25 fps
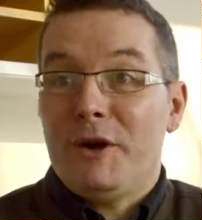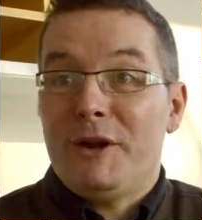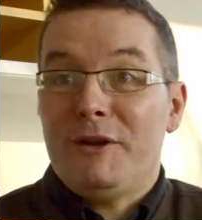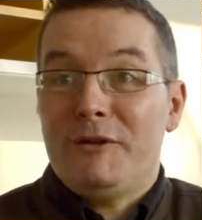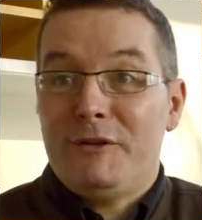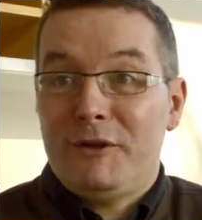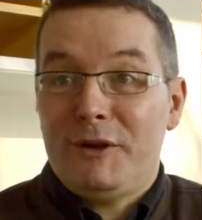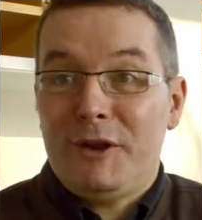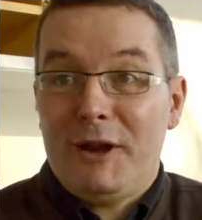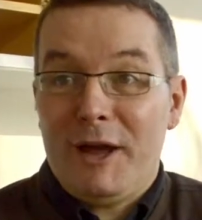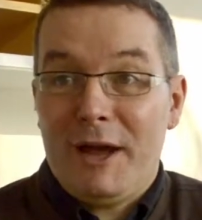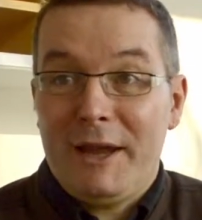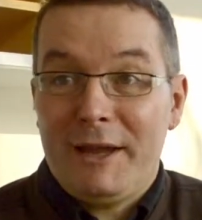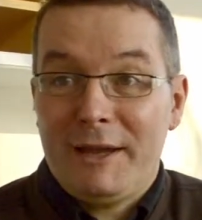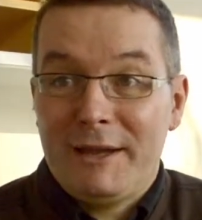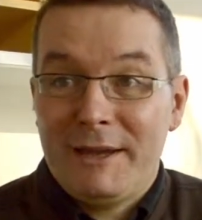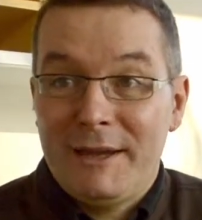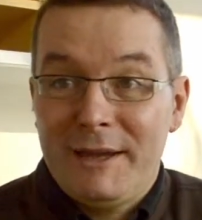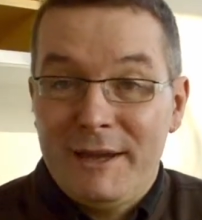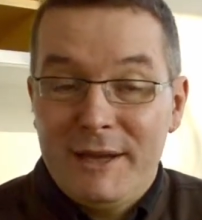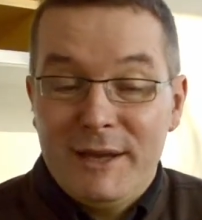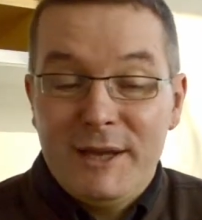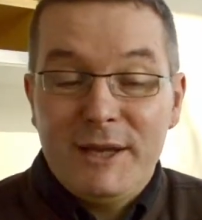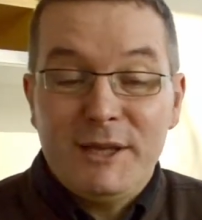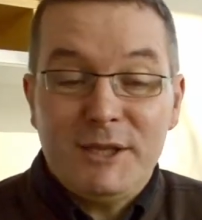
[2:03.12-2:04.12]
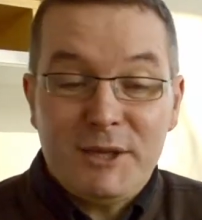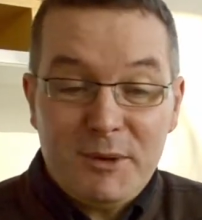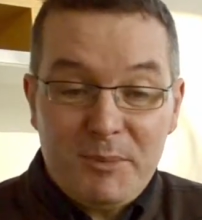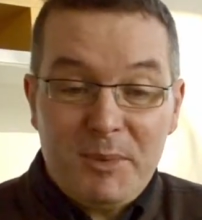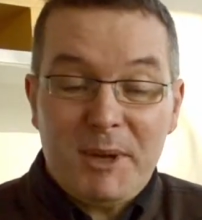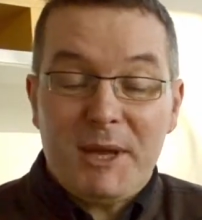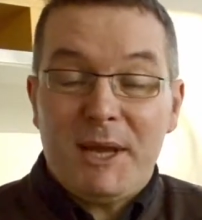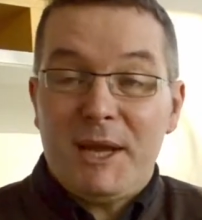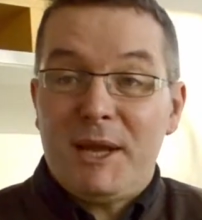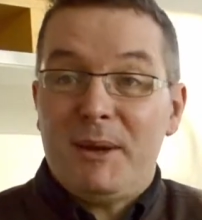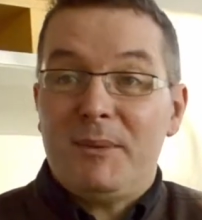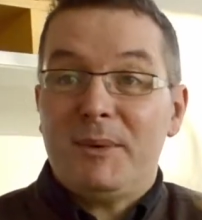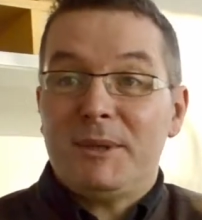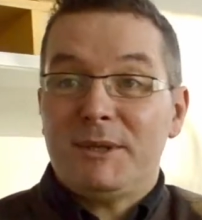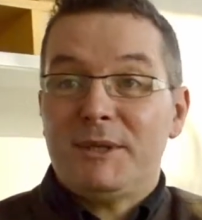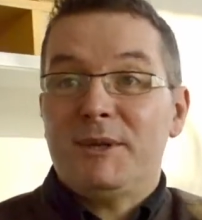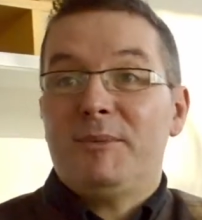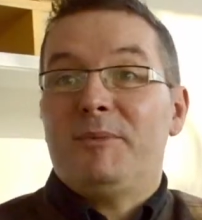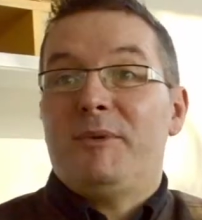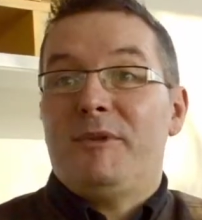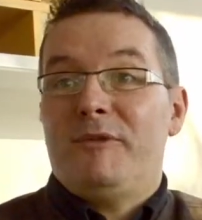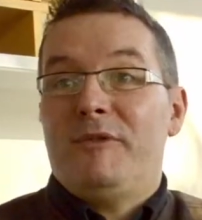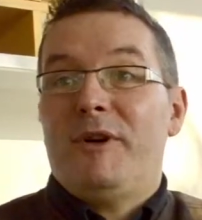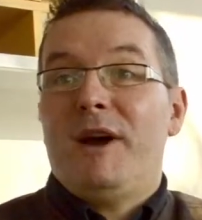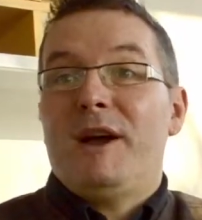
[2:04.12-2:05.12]
on, if you like, to be able
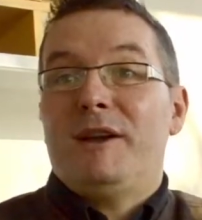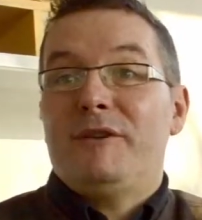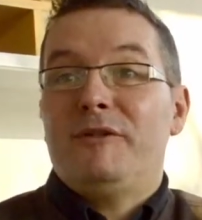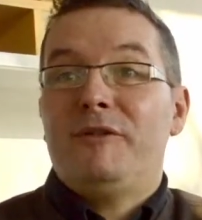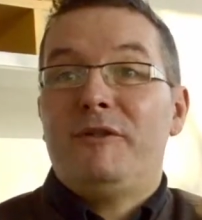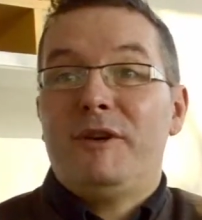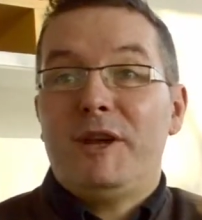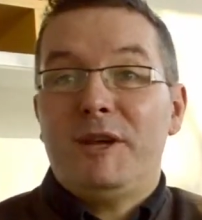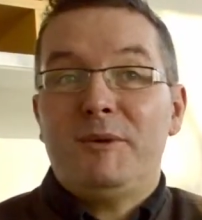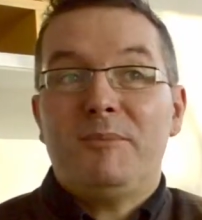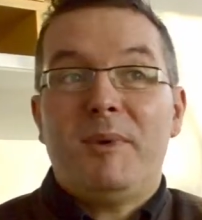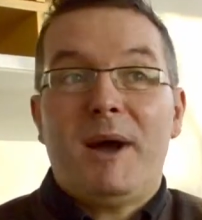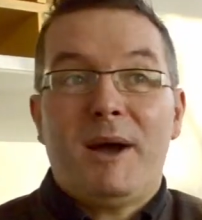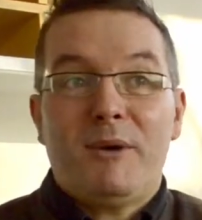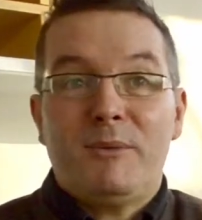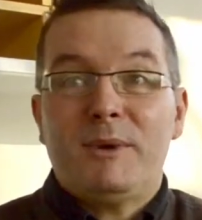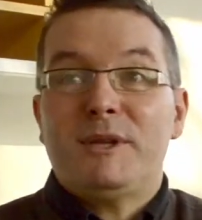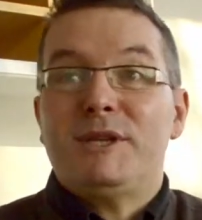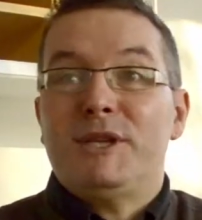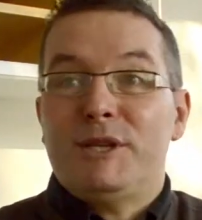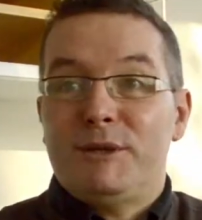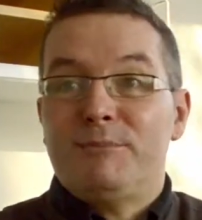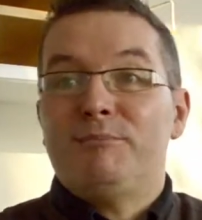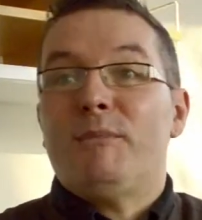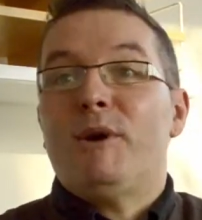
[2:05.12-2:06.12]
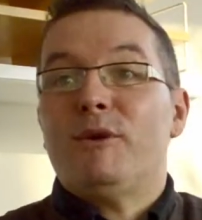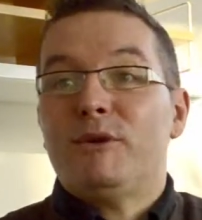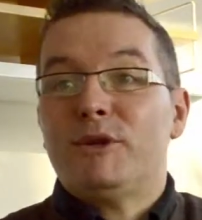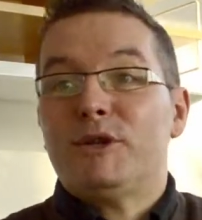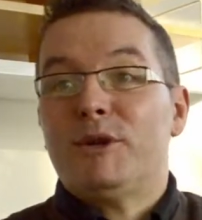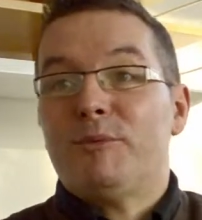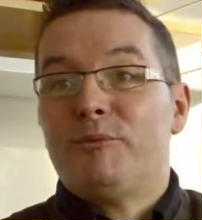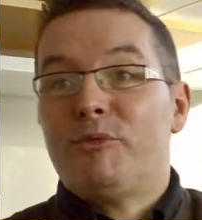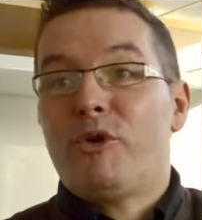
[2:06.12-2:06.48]
to provide feedback which is most